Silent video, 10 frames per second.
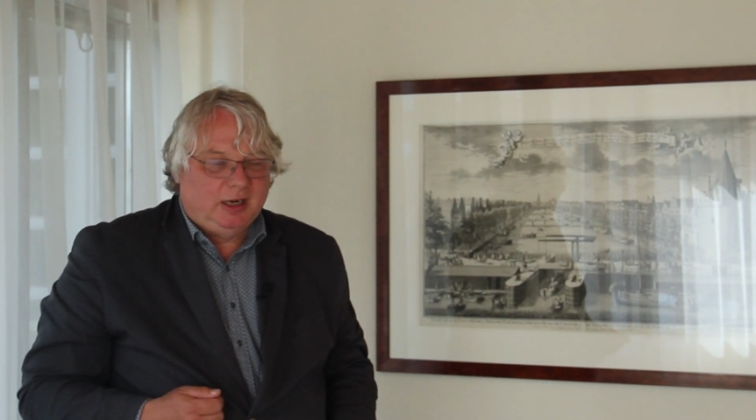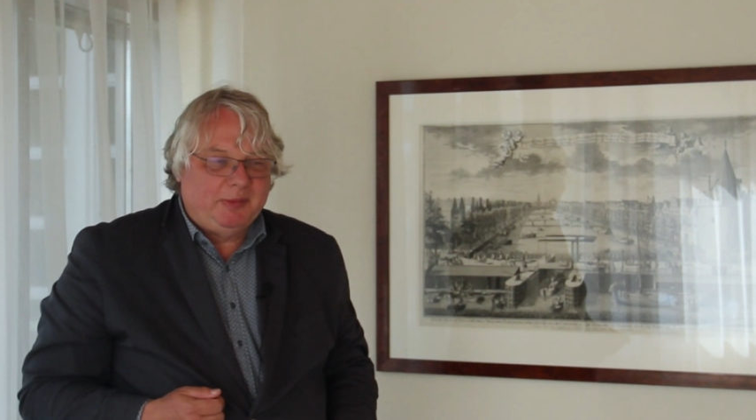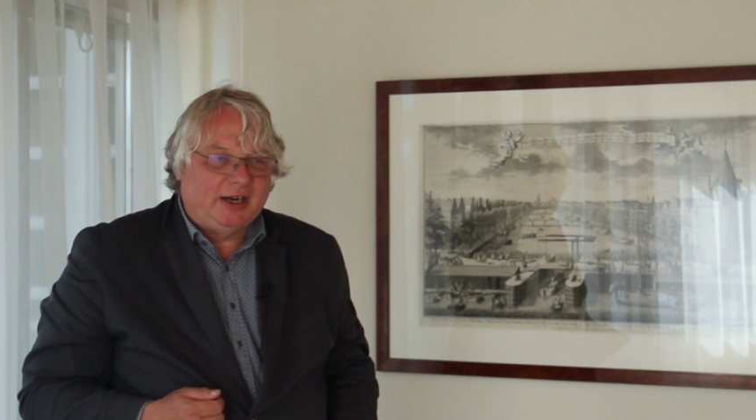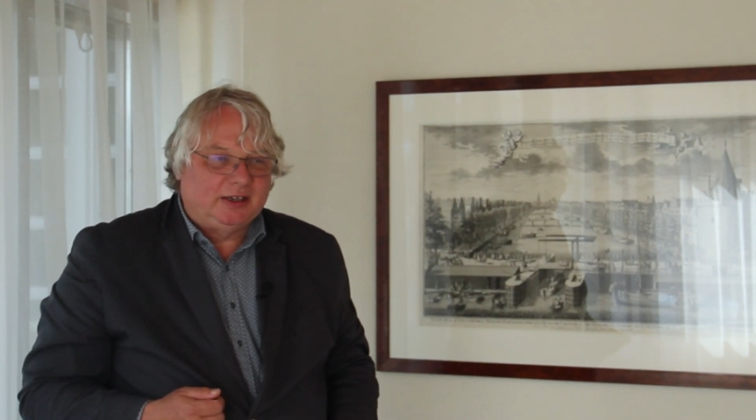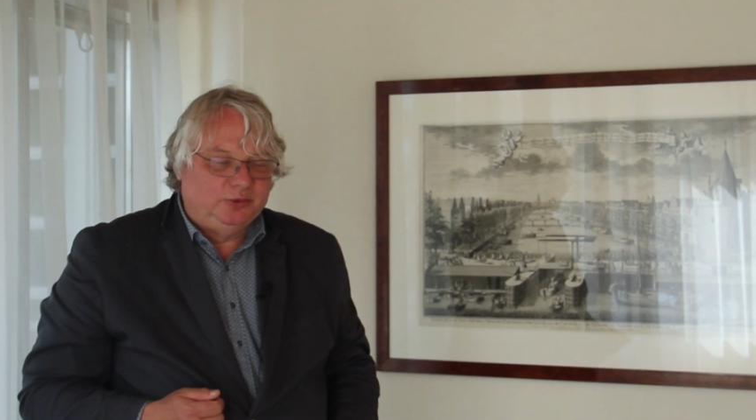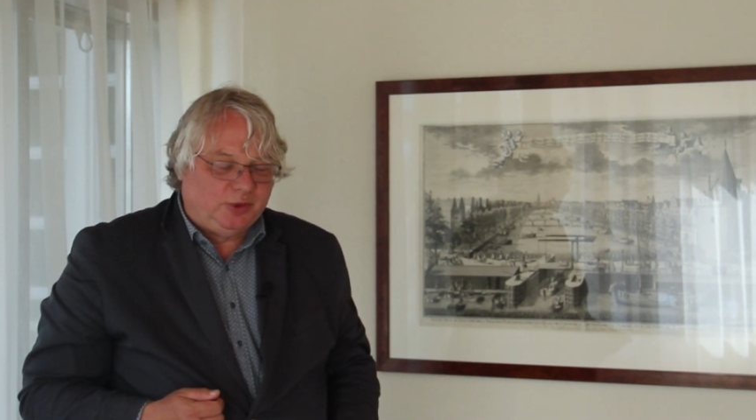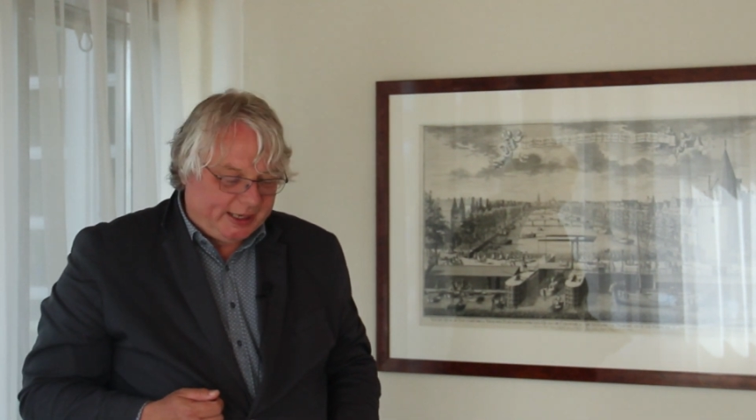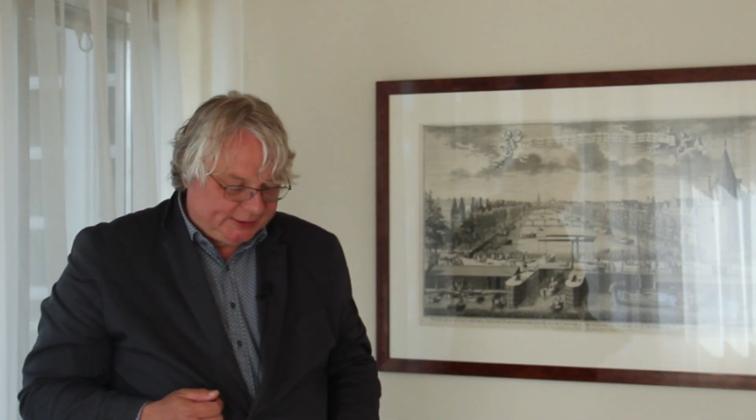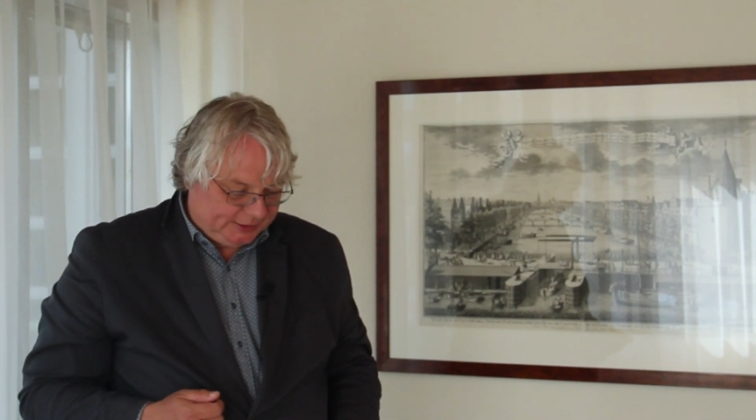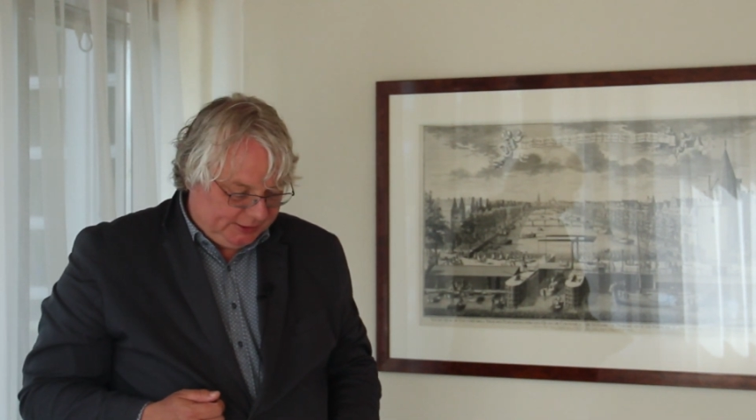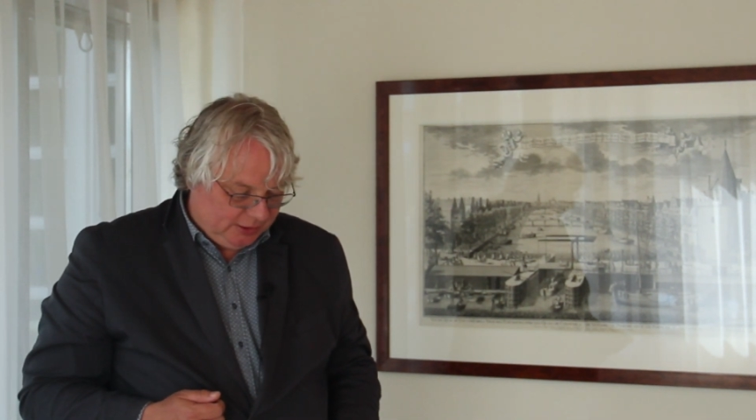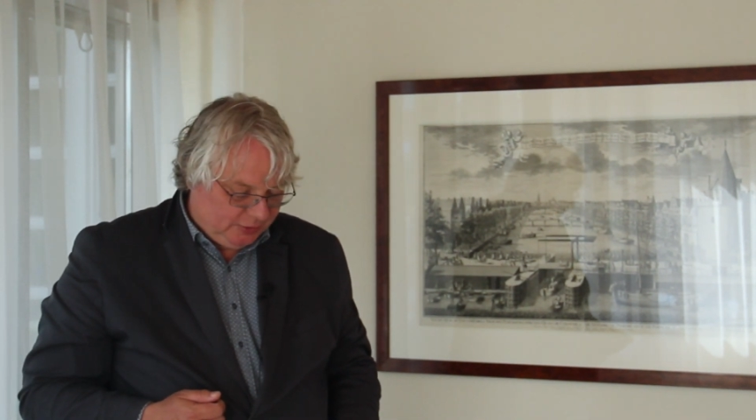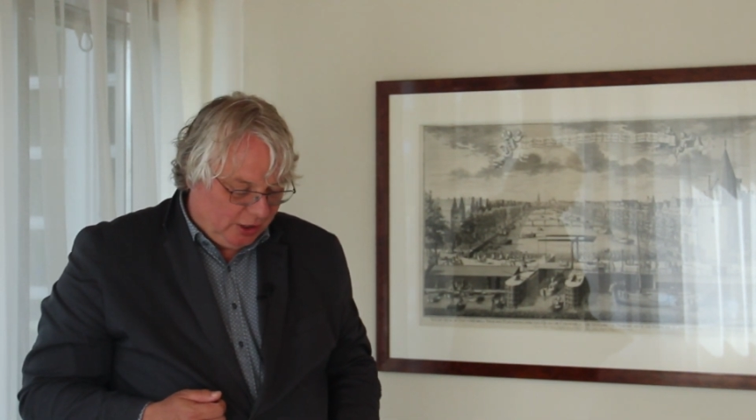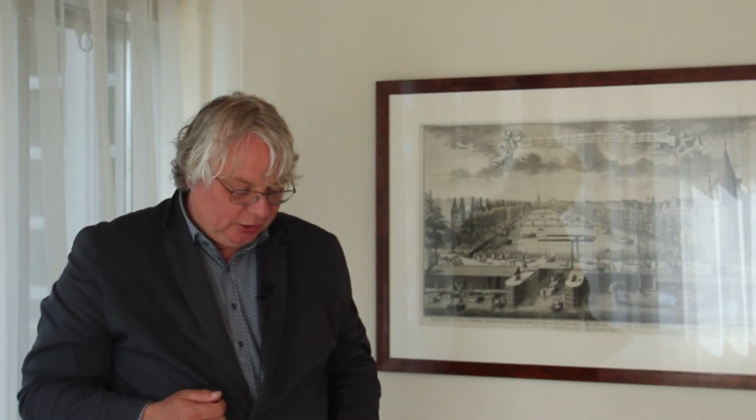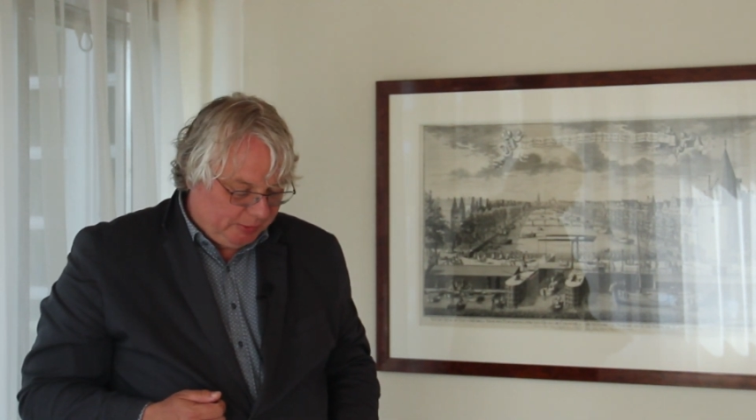an American writer,
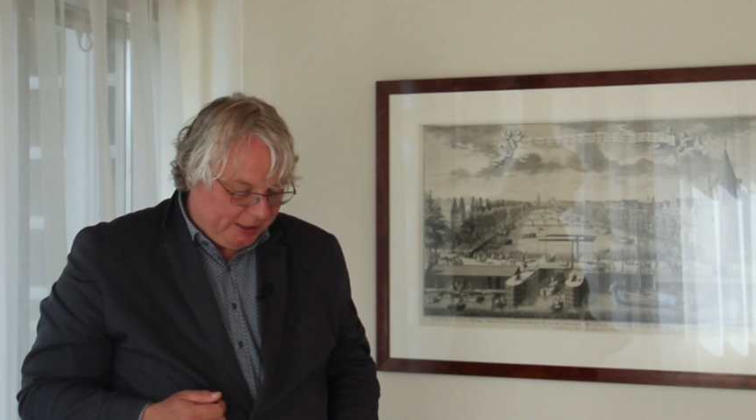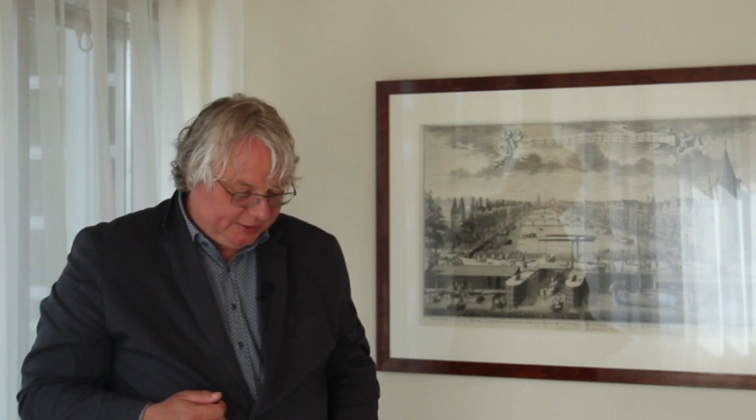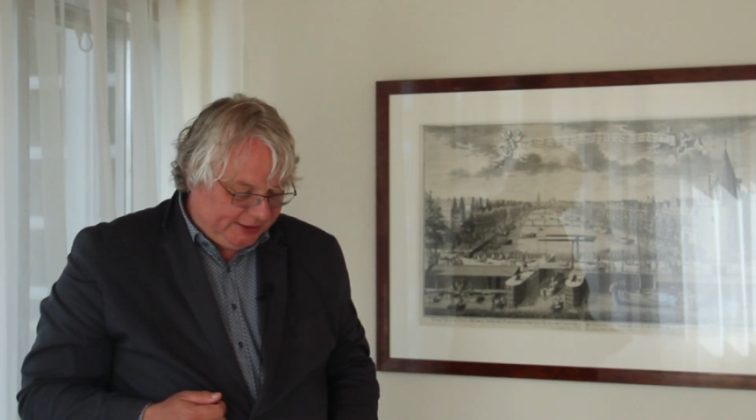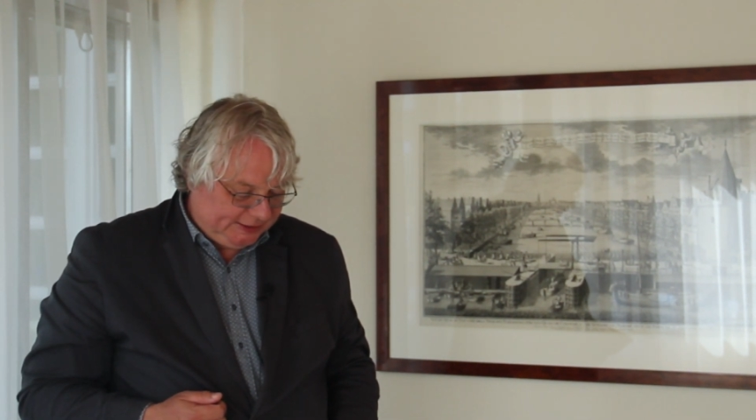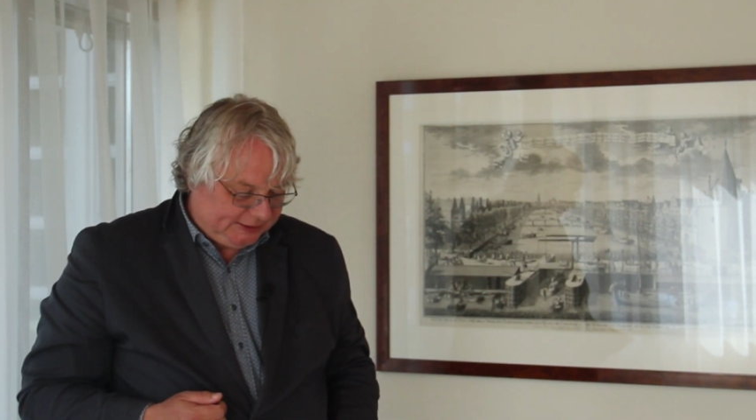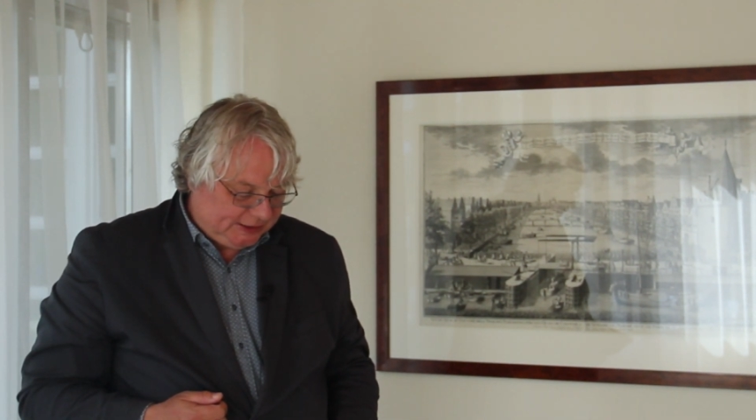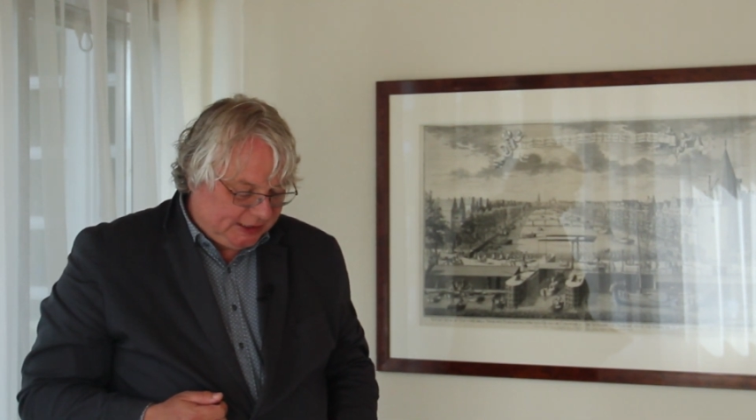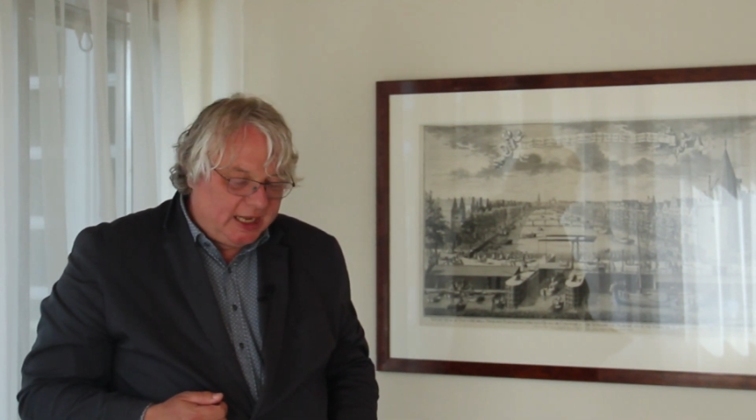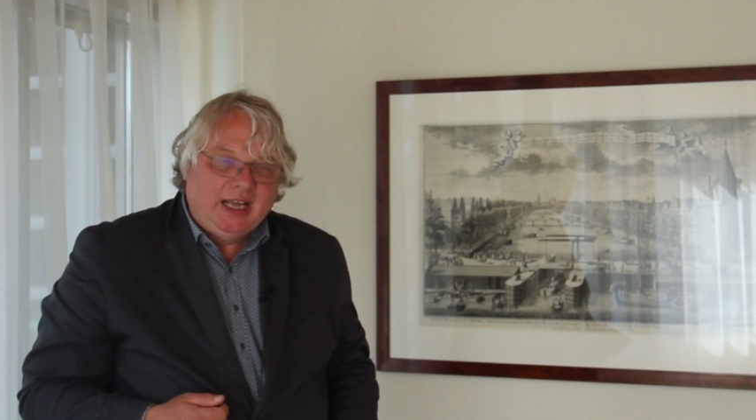wrote about this.